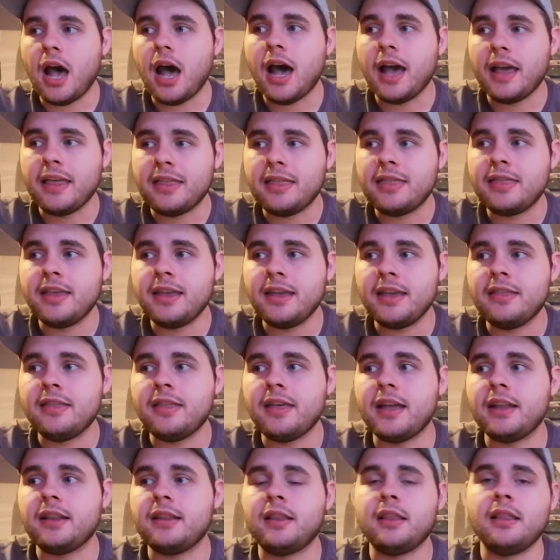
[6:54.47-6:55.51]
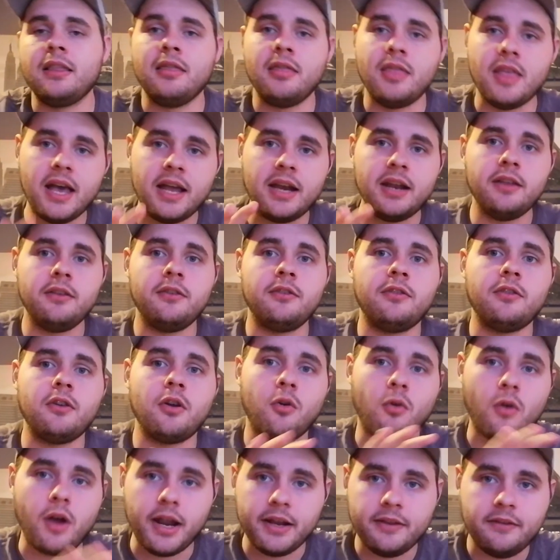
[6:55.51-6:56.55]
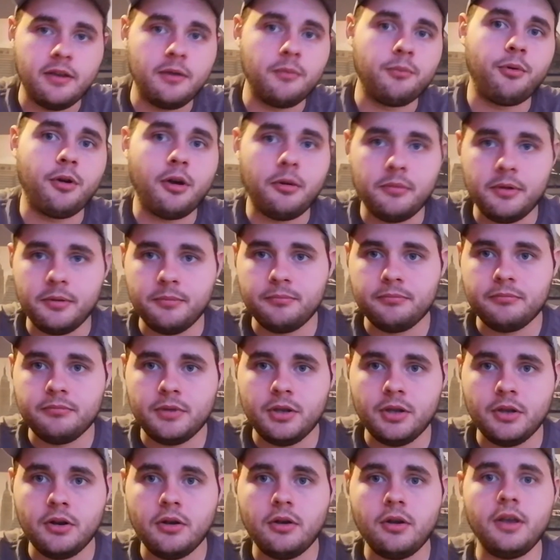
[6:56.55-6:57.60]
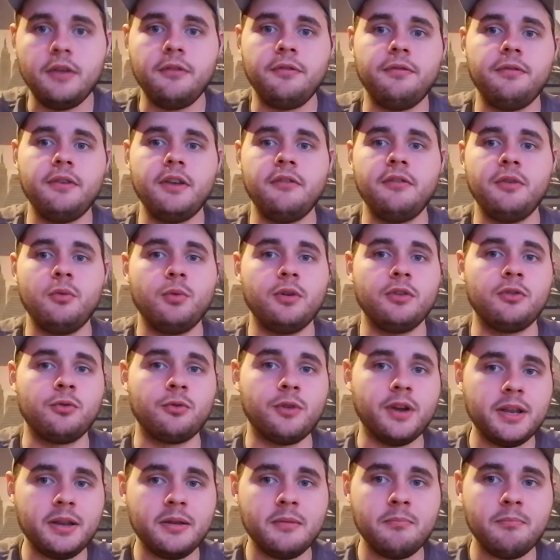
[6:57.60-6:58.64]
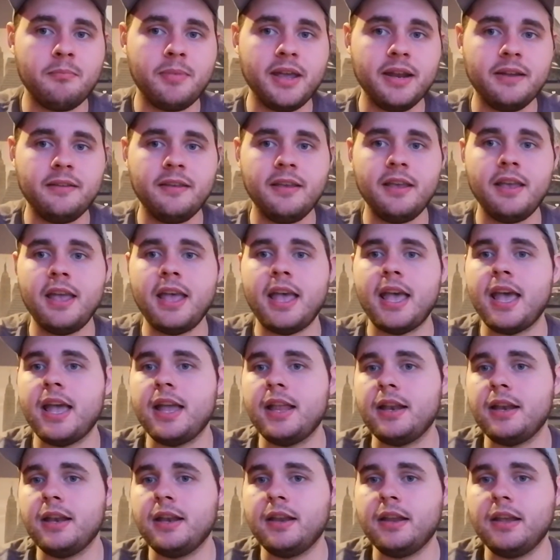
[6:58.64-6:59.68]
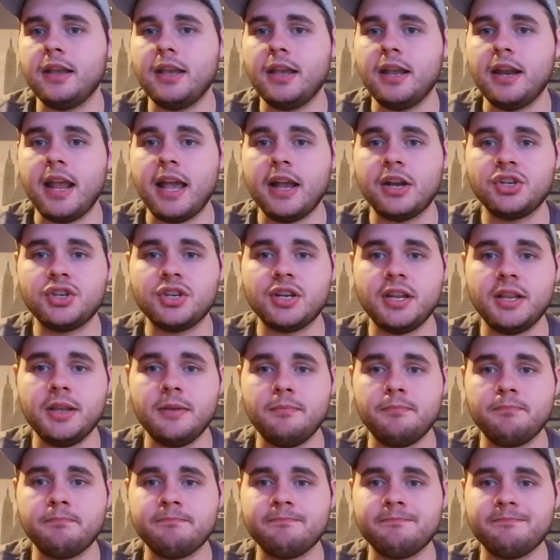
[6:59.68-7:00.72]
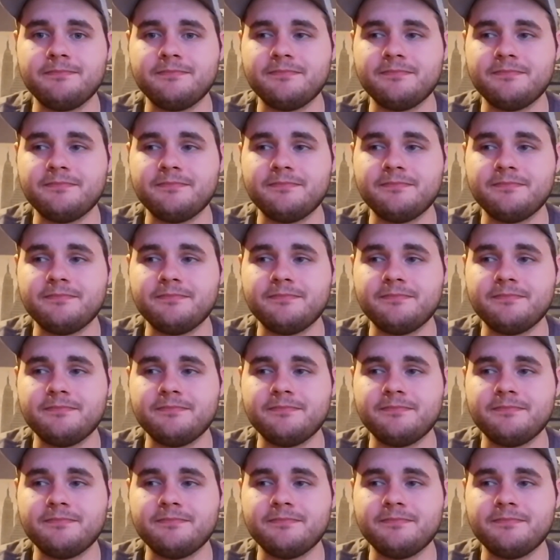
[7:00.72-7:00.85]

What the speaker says: I think that is a writing problem. If it was written better and it actually